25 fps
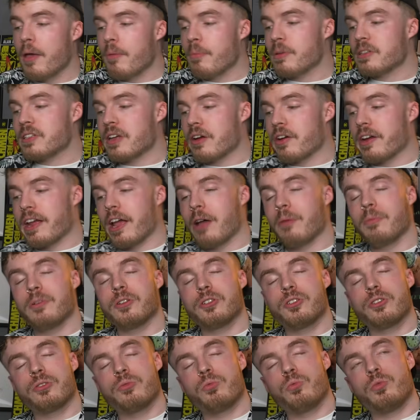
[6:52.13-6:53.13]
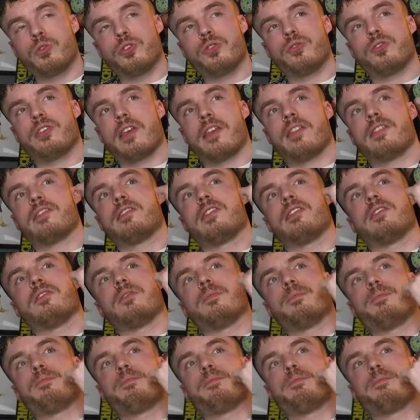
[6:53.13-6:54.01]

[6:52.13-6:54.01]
But Terry, how much would you say this is?